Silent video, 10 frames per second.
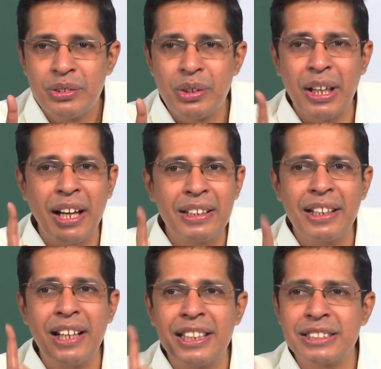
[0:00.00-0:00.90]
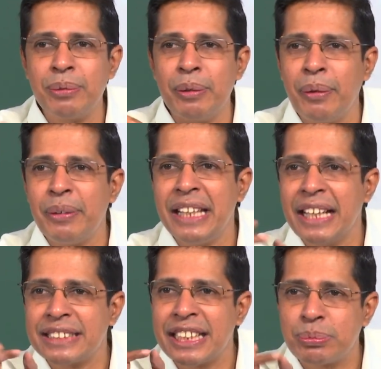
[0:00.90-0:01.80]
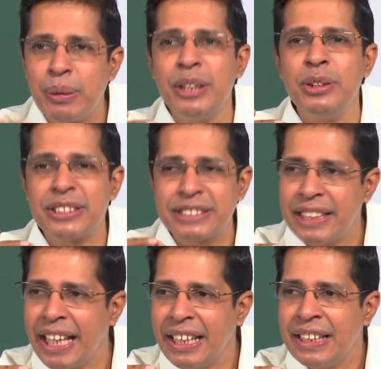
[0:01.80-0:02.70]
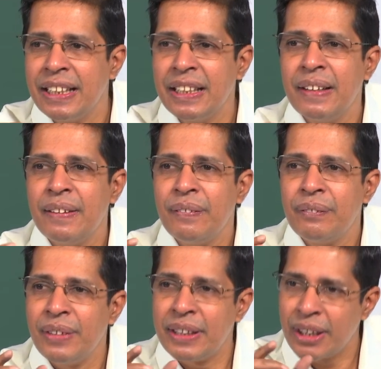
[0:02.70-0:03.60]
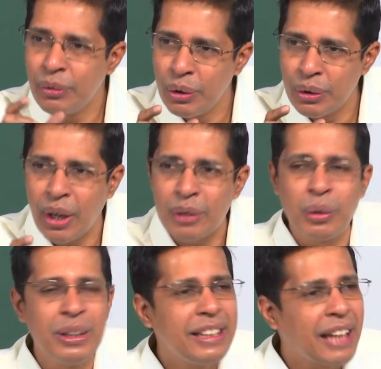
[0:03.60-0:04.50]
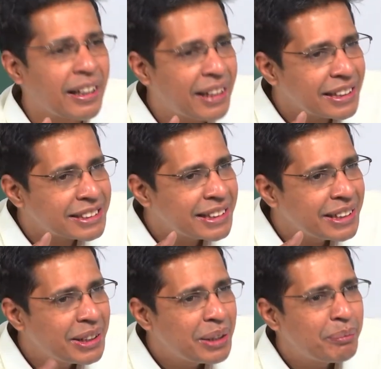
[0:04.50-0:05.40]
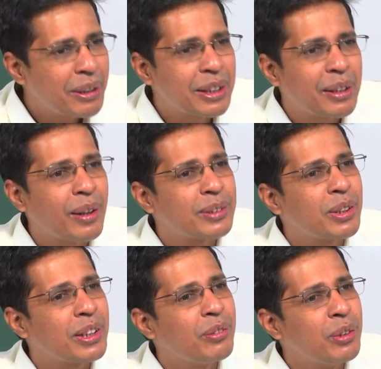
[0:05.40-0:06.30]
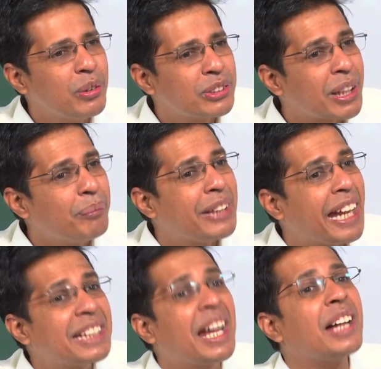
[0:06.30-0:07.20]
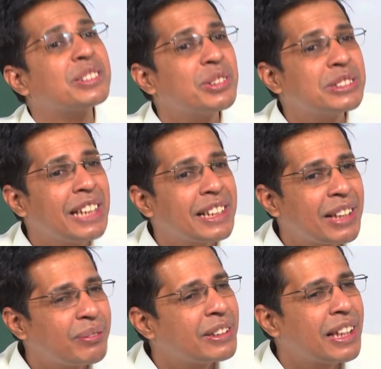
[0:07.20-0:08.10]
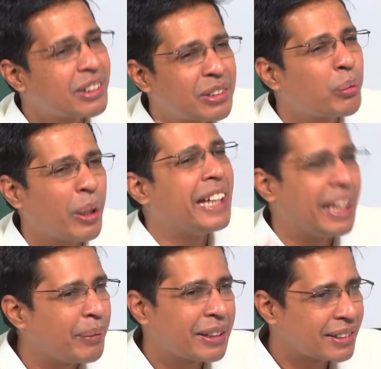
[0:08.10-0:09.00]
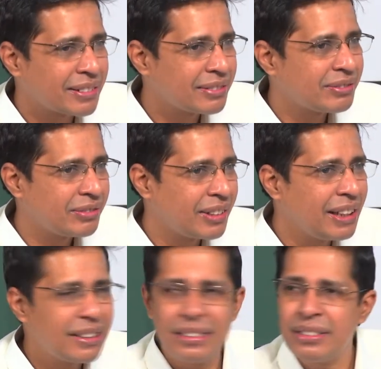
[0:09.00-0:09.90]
So, the content addressable memory as I explained yesterday will give you not only the address, but it will also give you some data associated with that query element, right.